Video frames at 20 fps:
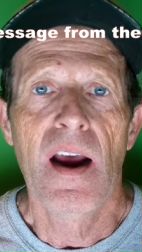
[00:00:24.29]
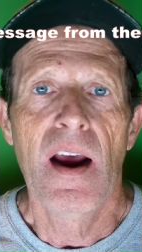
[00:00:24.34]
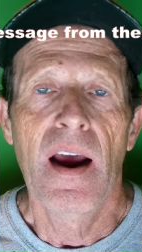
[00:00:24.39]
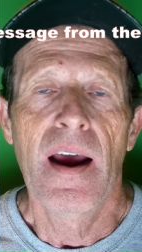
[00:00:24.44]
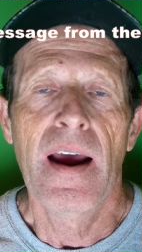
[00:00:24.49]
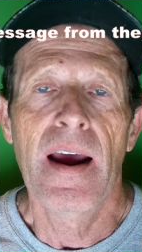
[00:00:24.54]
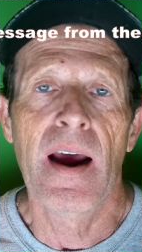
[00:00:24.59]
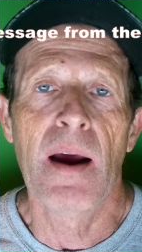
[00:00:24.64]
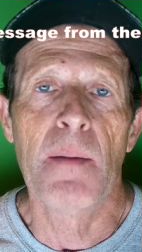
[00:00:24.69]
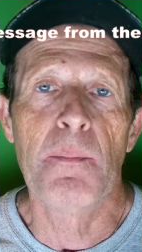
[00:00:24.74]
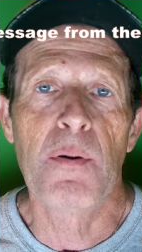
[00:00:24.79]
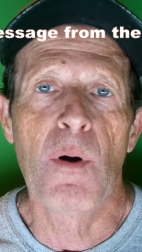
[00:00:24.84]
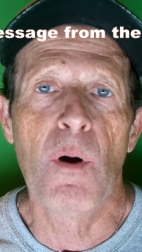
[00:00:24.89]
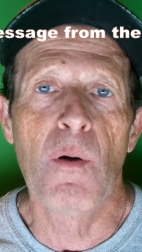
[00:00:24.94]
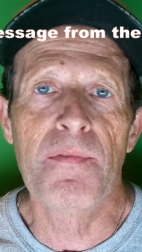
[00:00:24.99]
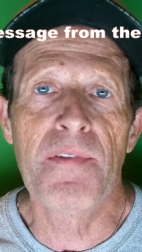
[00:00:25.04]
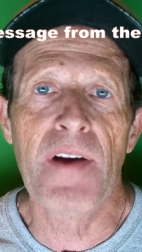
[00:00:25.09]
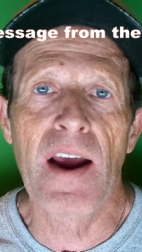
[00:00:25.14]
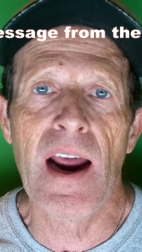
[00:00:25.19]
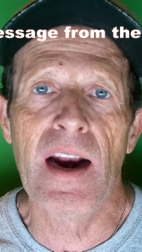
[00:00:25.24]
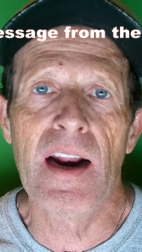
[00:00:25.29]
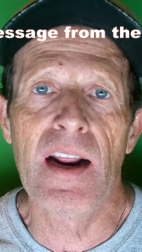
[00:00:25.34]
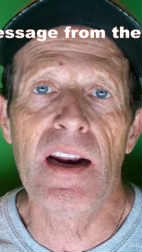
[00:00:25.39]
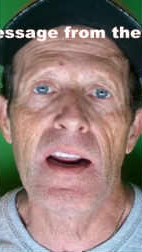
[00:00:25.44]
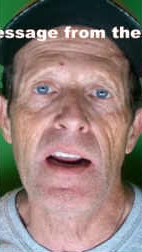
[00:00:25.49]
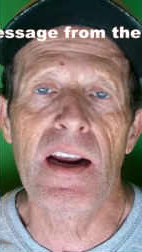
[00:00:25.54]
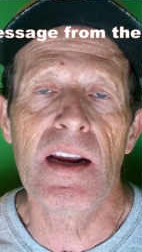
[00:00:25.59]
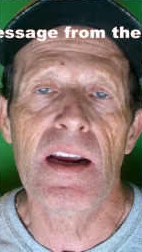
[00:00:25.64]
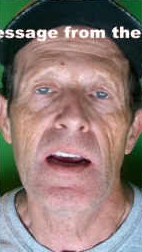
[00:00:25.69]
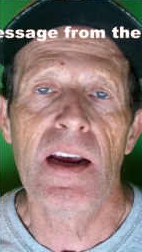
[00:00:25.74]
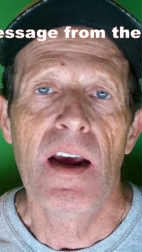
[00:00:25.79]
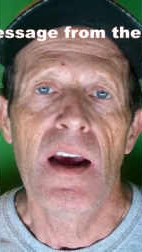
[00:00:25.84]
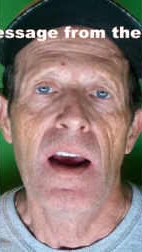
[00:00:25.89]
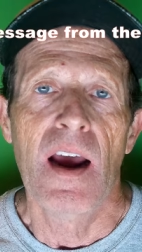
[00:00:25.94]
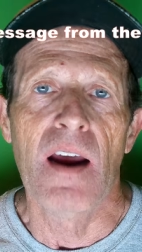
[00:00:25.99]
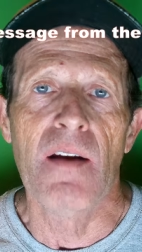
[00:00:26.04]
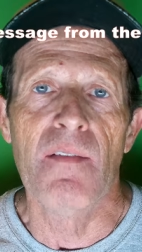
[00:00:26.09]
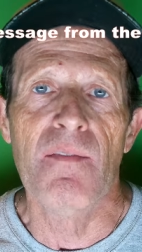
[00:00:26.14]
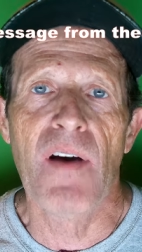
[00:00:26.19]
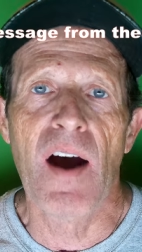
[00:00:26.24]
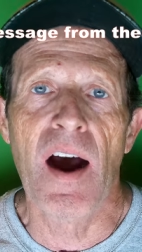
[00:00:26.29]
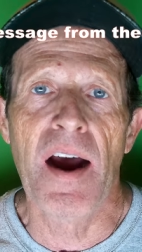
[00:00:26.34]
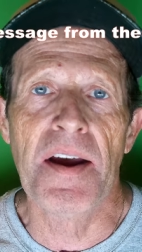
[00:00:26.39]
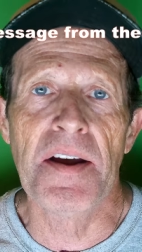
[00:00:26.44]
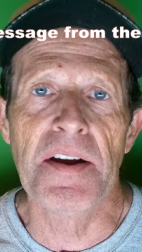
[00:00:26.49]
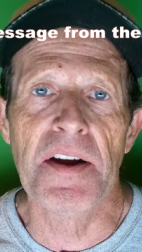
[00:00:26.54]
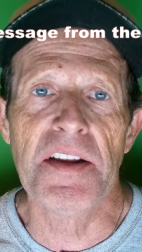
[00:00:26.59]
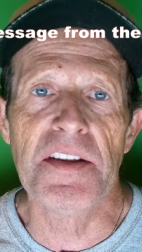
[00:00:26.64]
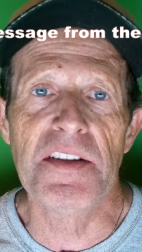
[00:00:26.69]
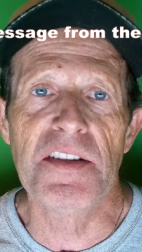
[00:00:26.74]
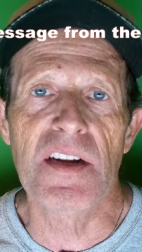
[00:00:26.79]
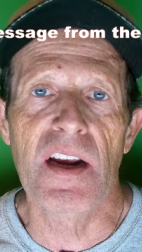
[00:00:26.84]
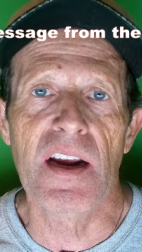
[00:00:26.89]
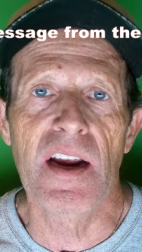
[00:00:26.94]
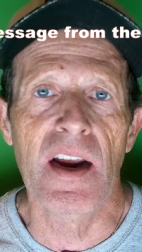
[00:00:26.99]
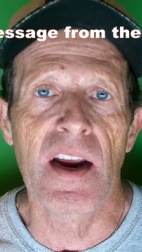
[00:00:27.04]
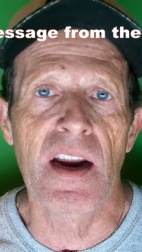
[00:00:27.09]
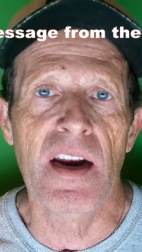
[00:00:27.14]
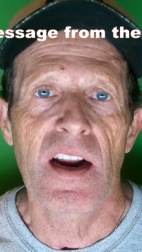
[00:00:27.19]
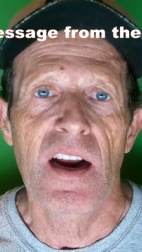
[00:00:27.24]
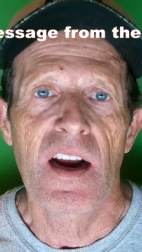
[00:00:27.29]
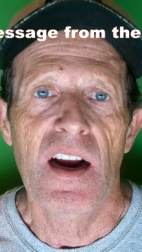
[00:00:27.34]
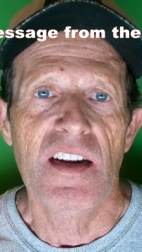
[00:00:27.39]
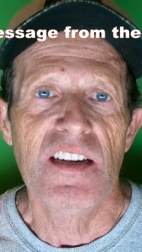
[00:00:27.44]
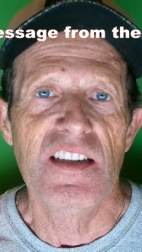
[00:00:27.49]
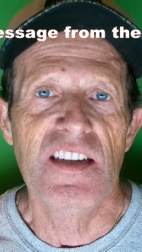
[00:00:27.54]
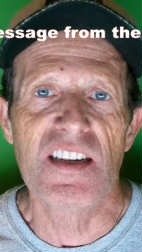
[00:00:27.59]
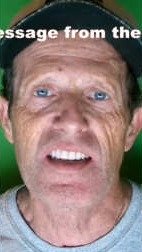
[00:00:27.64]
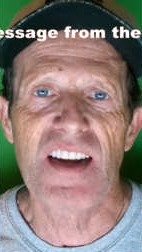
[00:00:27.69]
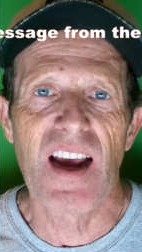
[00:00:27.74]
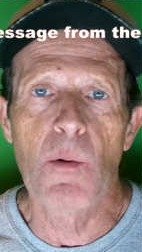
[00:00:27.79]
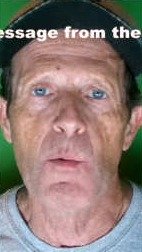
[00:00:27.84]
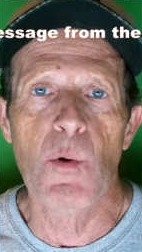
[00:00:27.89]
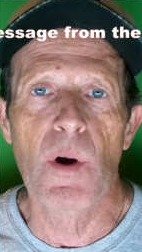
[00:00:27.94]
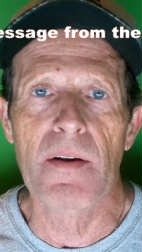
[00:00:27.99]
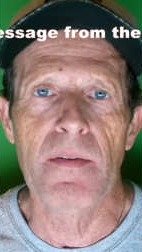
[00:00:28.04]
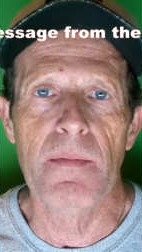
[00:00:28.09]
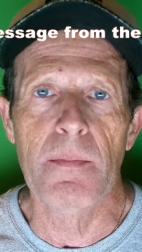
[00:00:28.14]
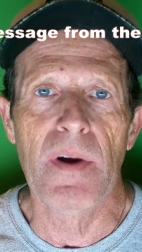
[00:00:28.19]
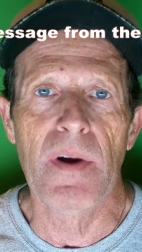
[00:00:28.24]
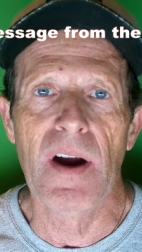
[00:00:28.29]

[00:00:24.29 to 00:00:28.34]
had profanity and violence and just got rid of them.